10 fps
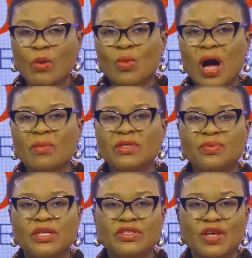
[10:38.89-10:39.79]
Mohammed
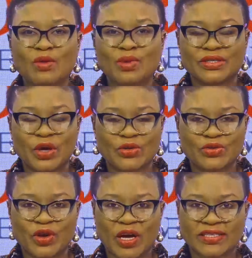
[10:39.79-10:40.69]
bin Salman on
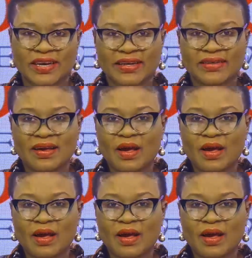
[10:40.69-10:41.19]
Friday.